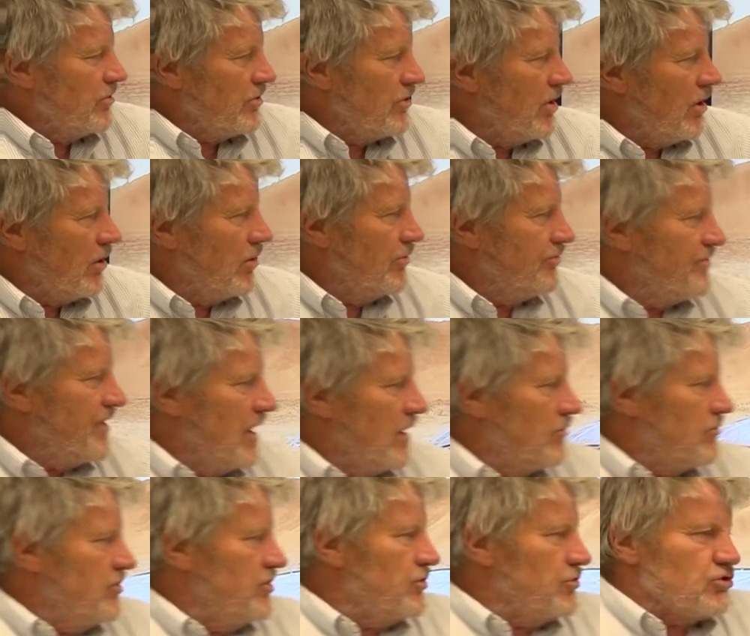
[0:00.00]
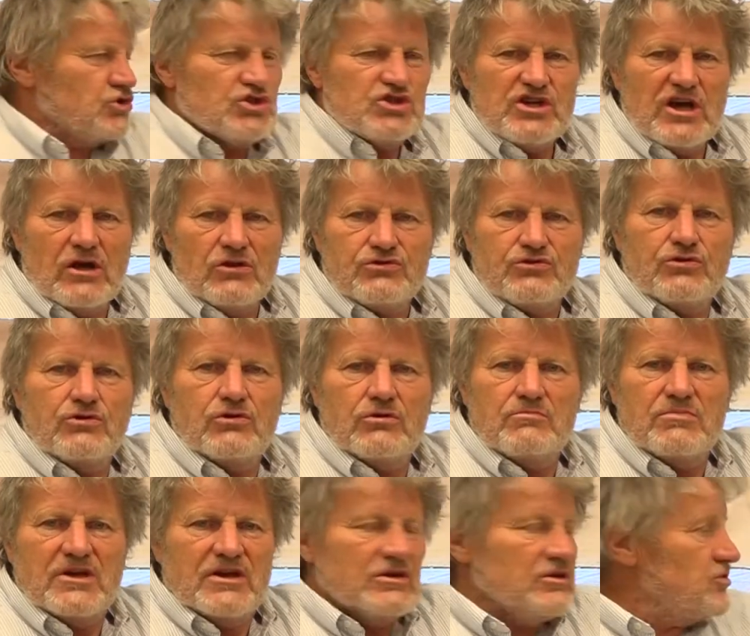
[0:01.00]
are all down here sheltered
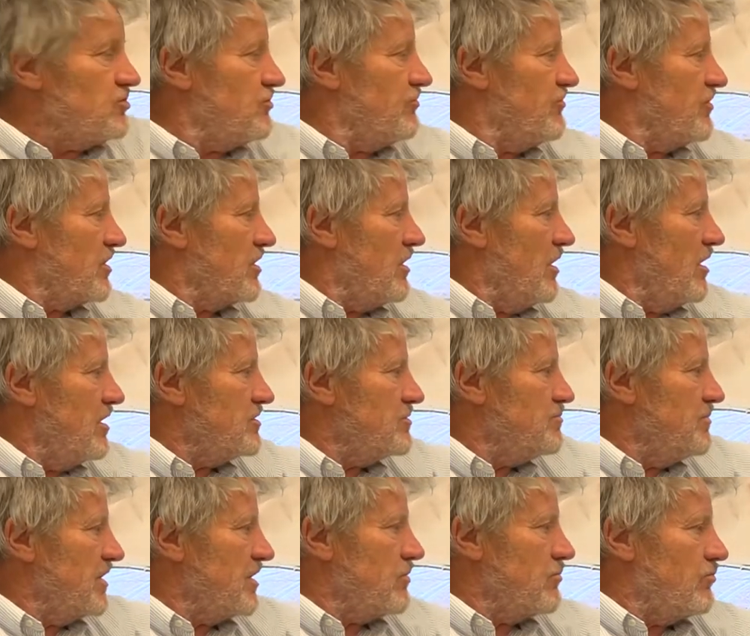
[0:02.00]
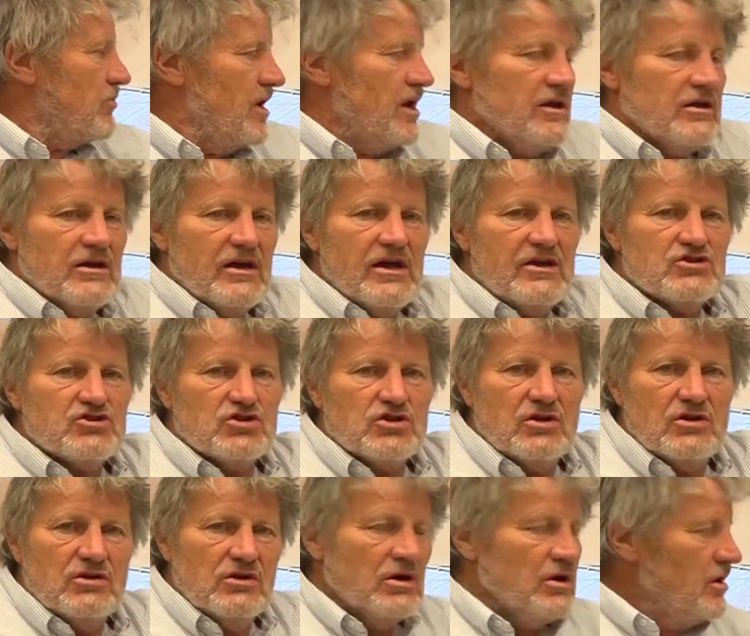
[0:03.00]
because of the cosmic
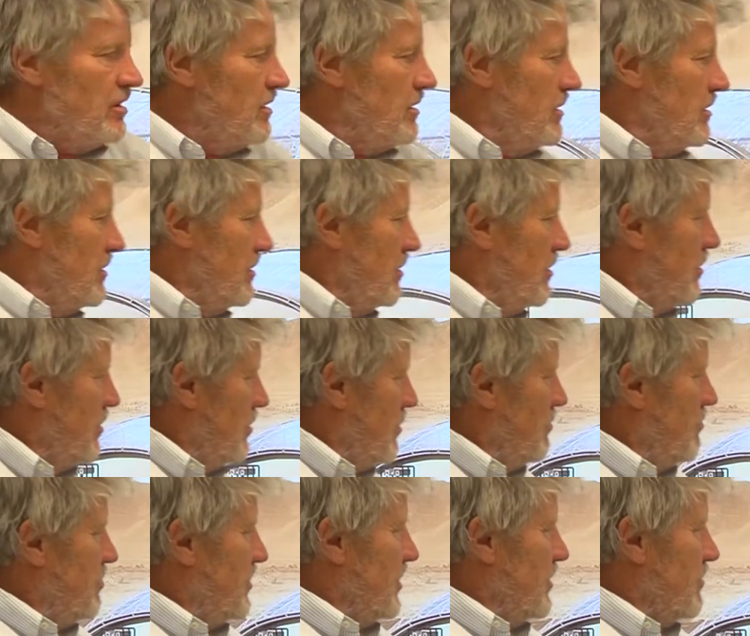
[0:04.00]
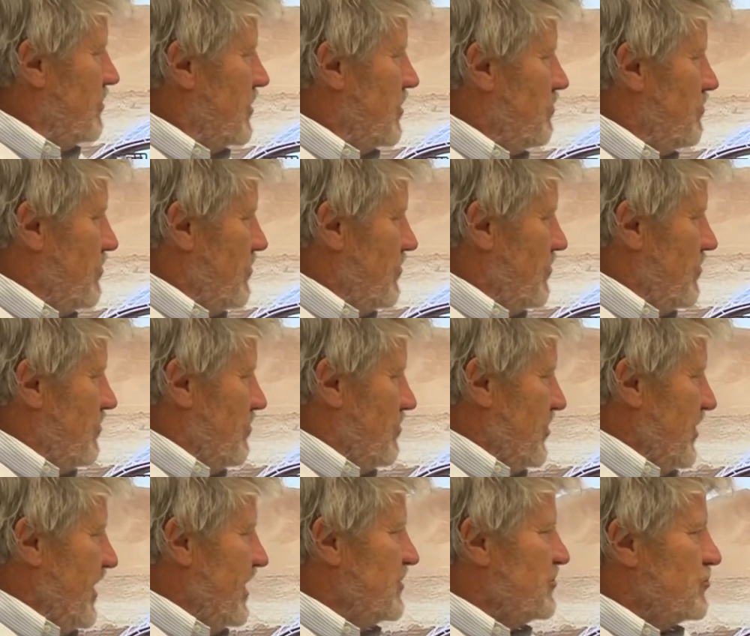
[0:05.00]
radiation, but the
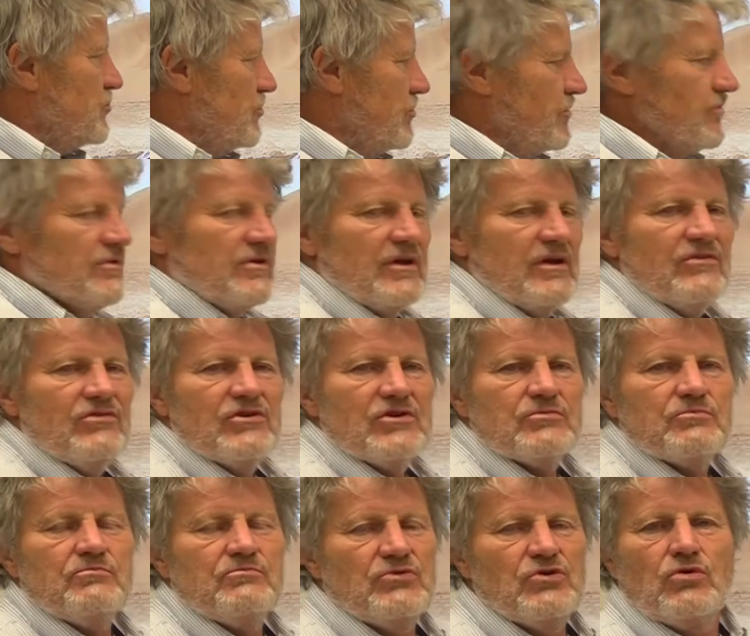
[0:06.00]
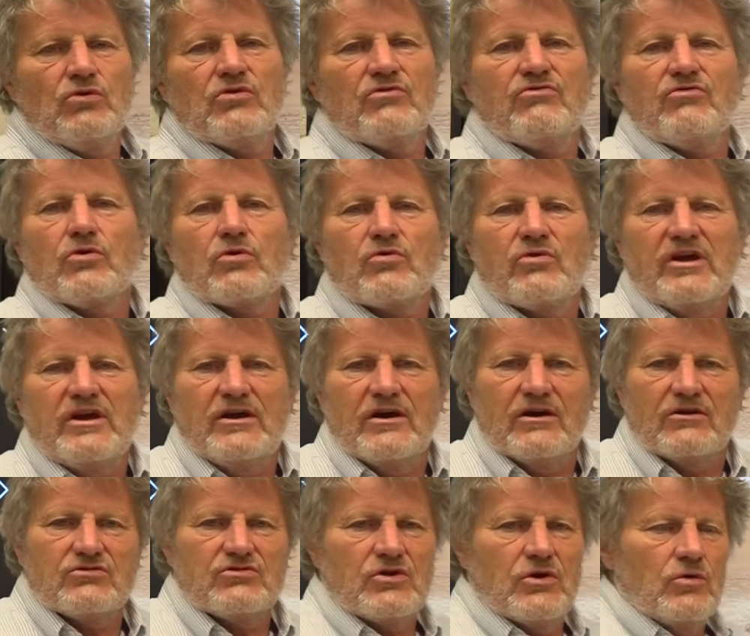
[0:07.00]
plants are in this beautiful
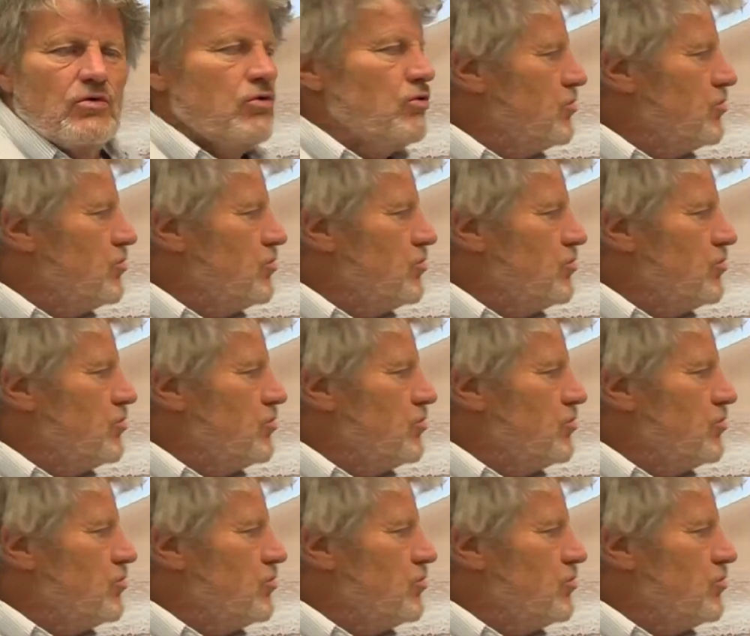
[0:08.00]
greenhouse, and who